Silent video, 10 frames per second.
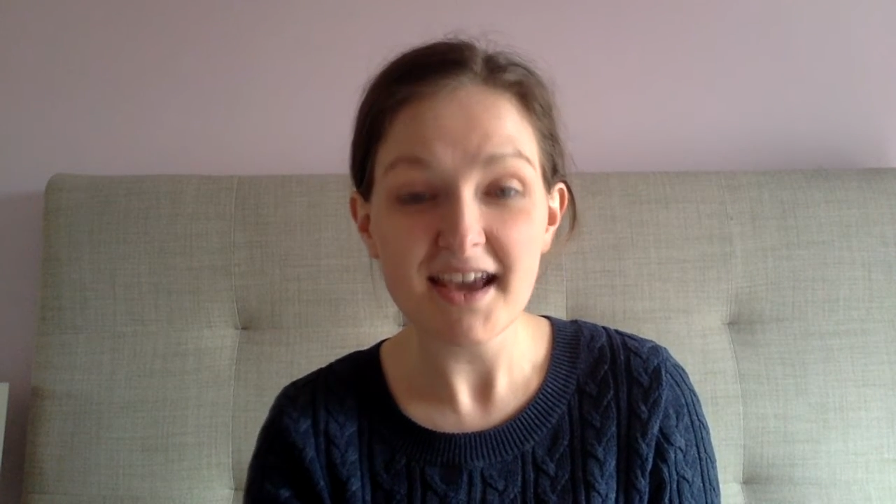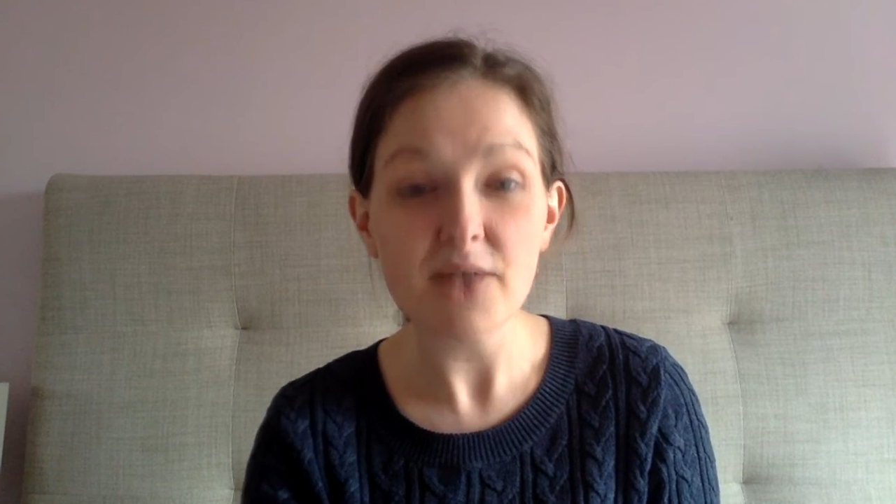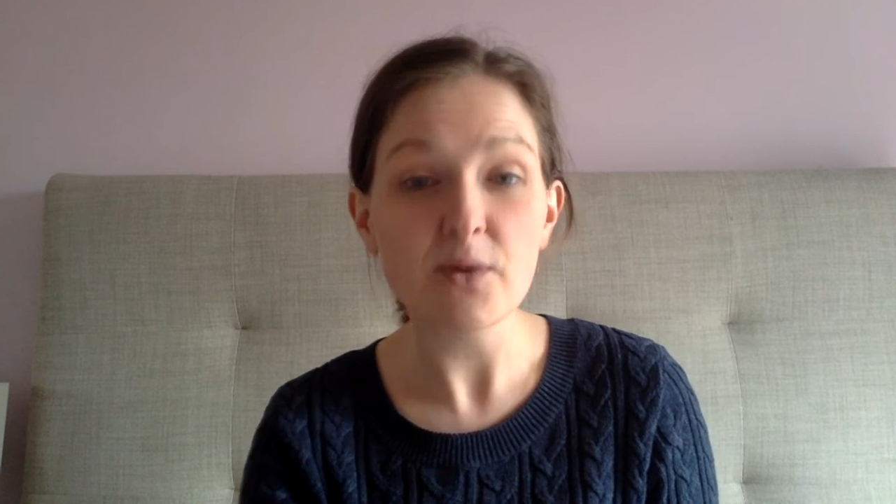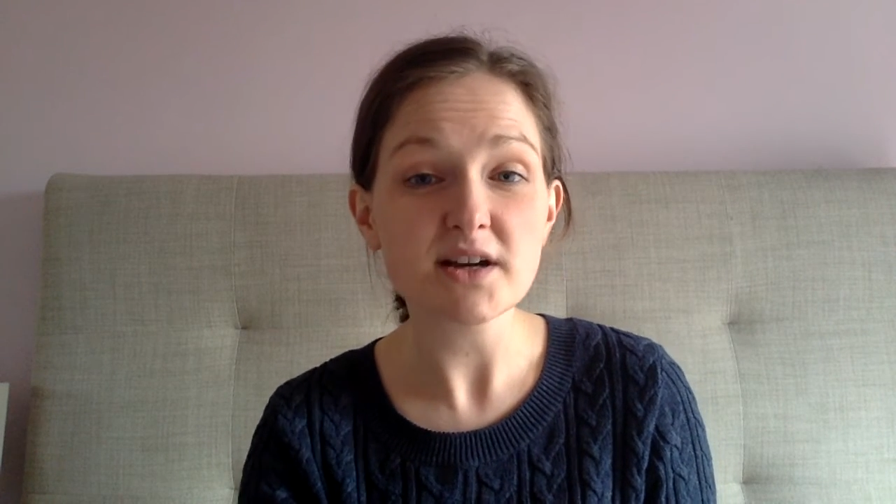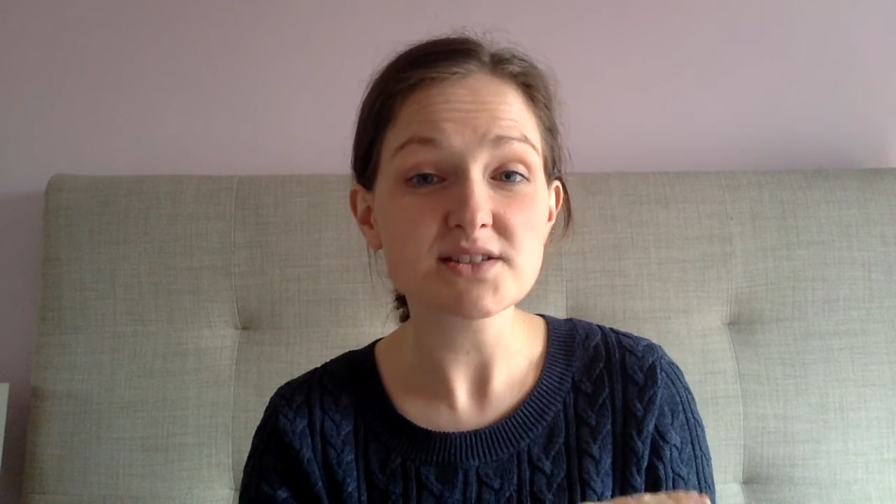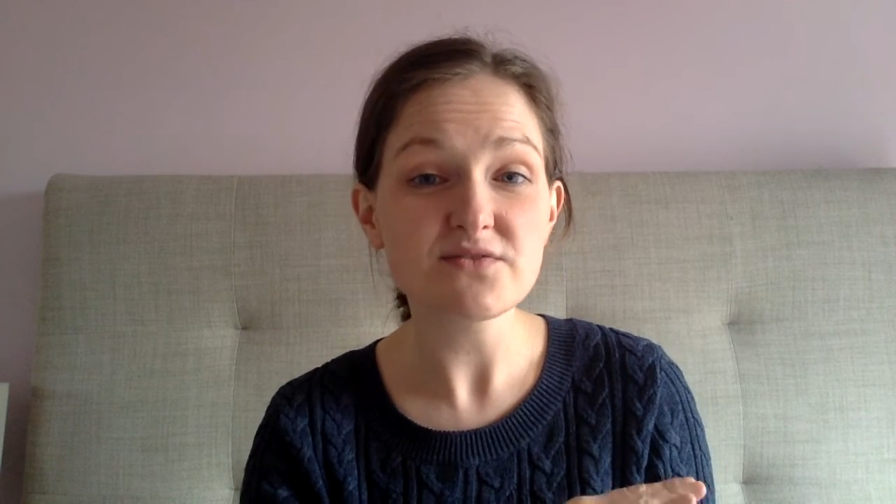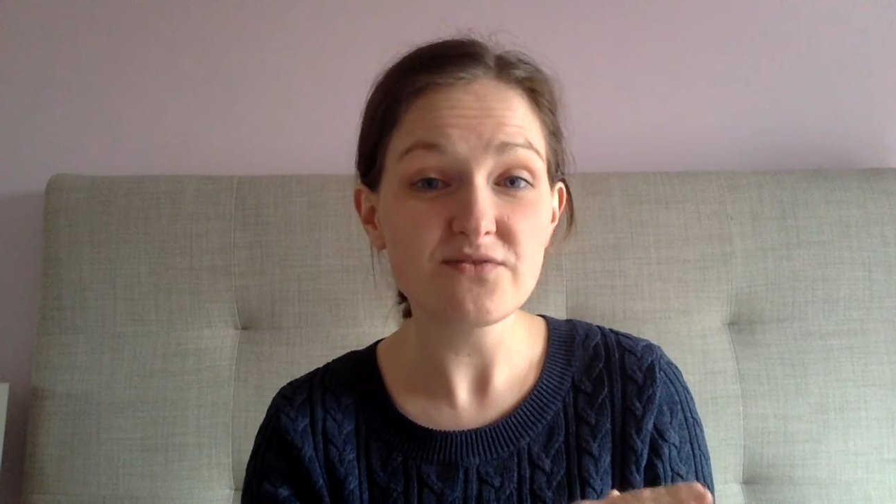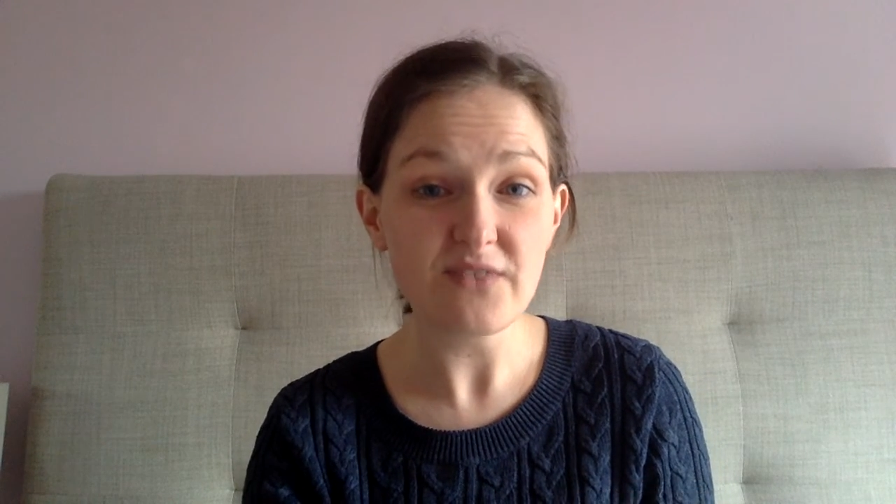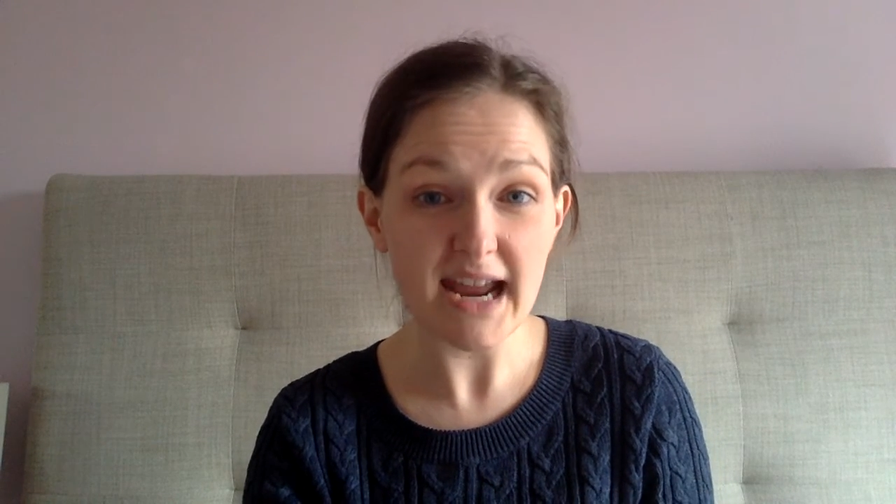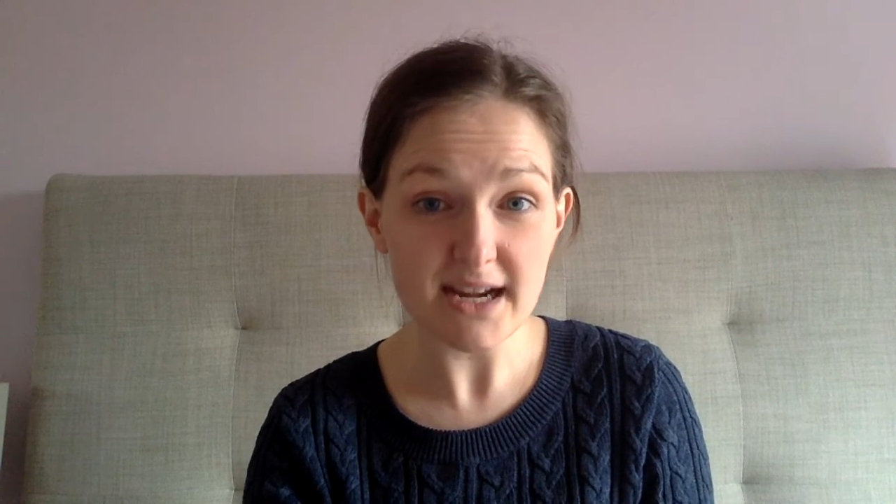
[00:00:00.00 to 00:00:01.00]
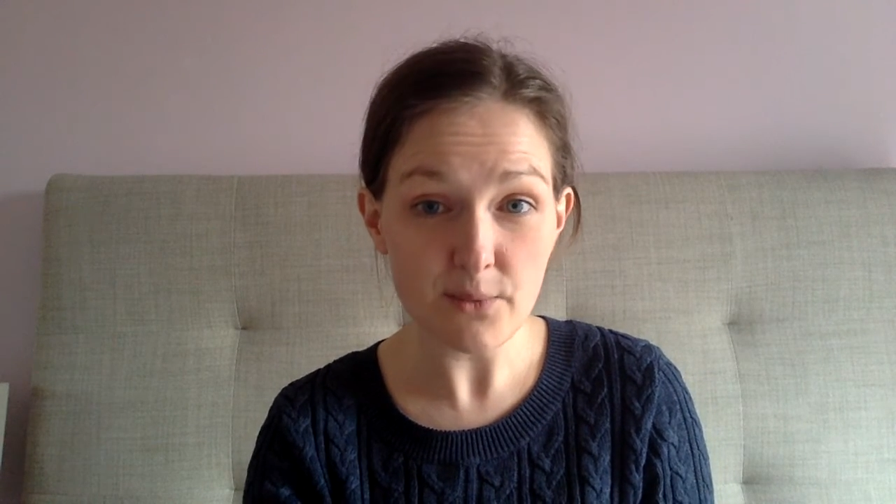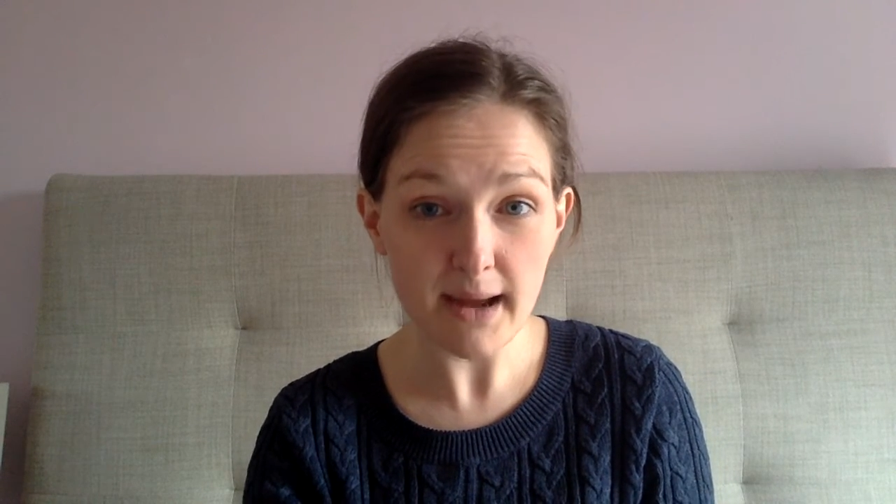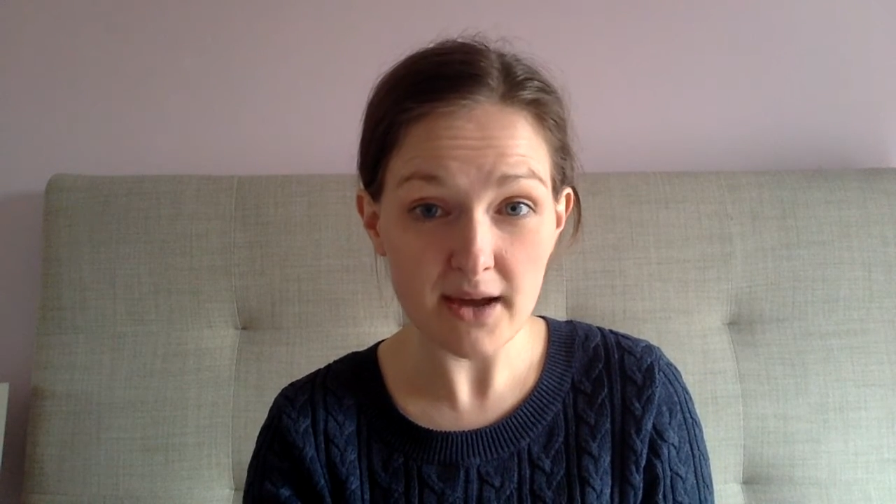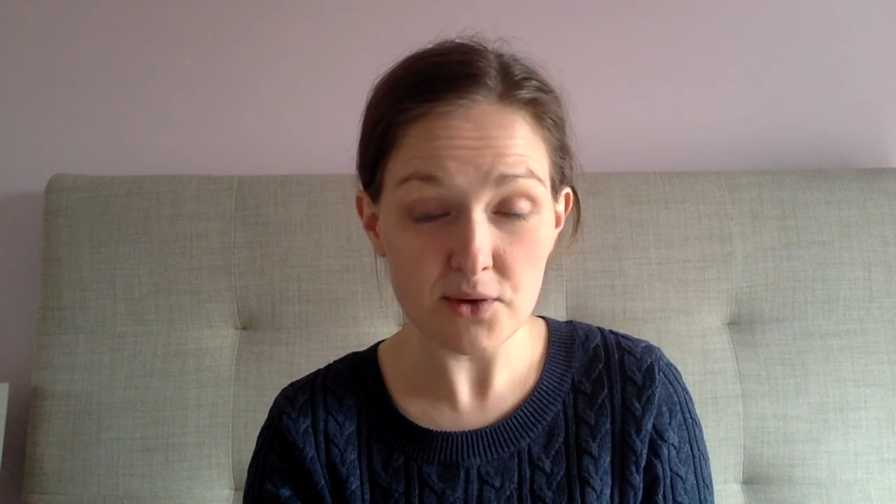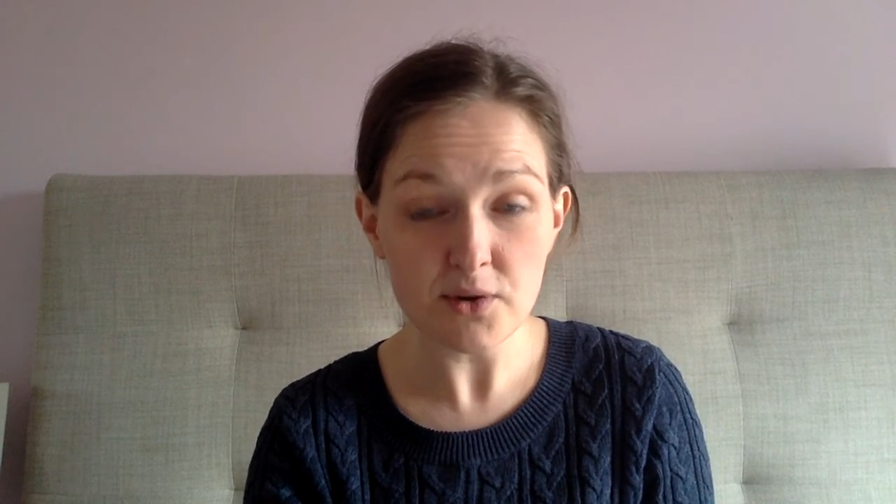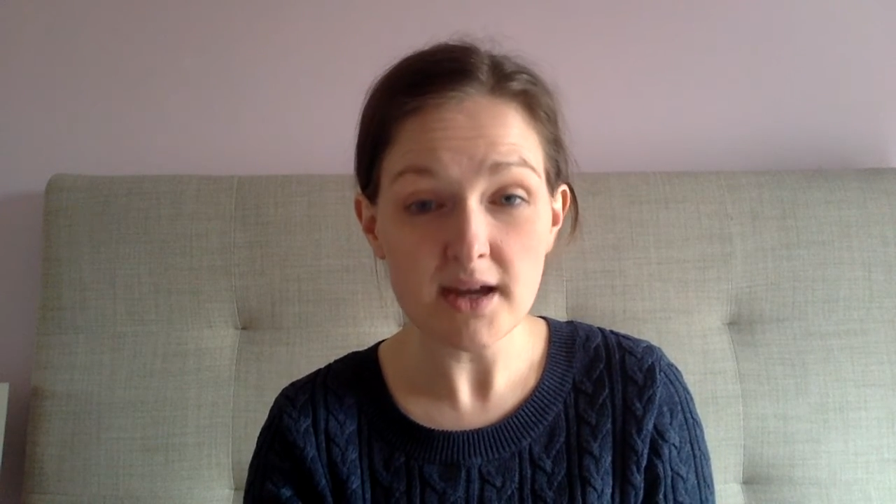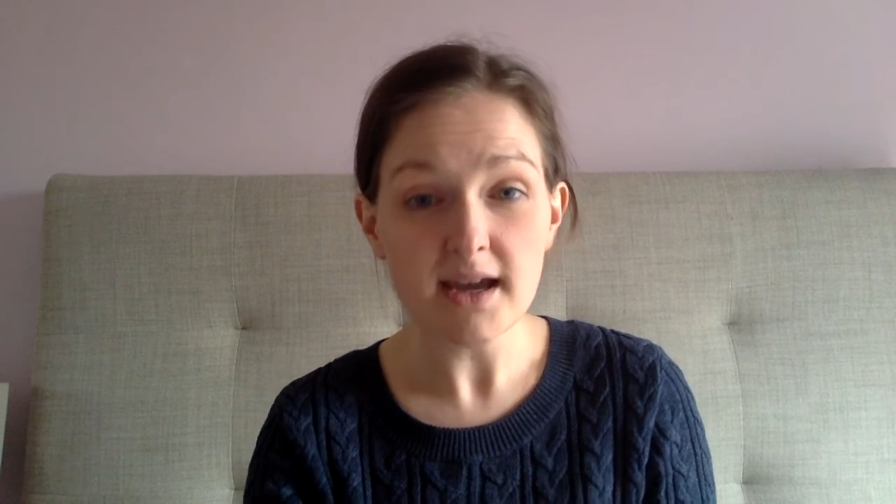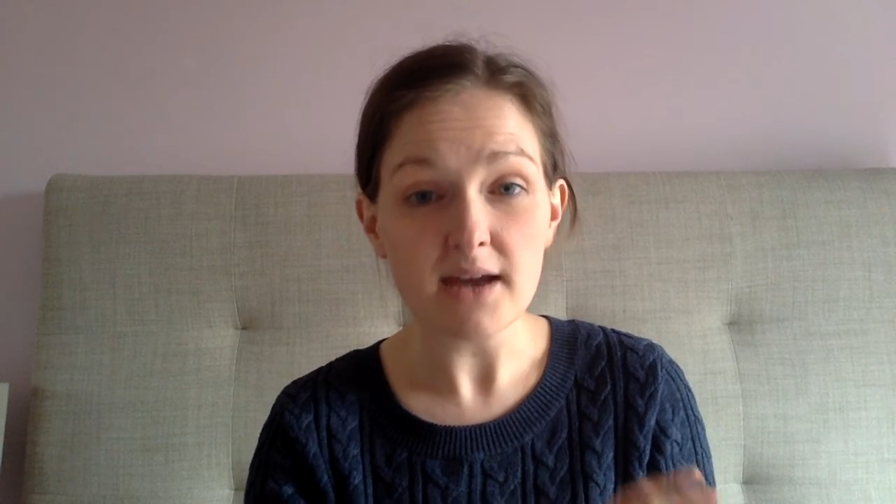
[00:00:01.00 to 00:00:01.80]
It works very well,